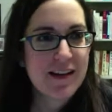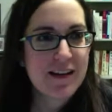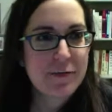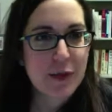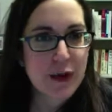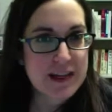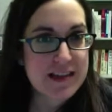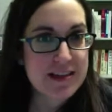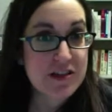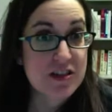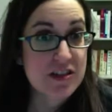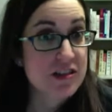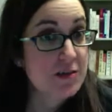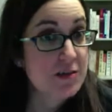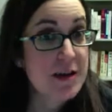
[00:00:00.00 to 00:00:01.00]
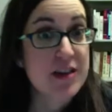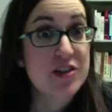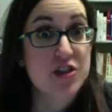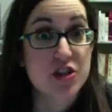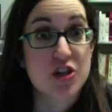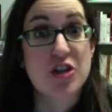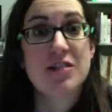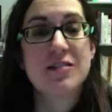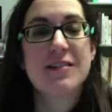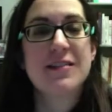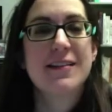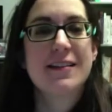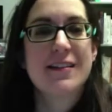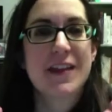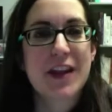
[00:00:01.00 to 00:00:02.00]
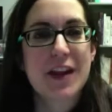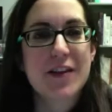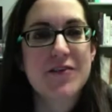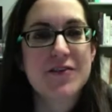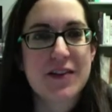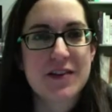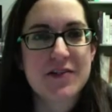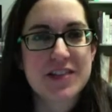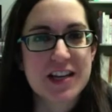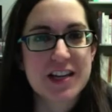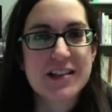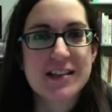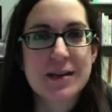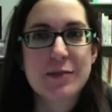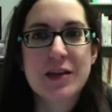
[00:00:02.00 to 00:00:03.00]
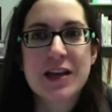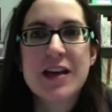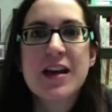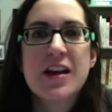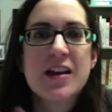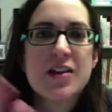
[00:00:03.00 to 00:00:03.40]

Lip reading: places just to make sure that I've done something,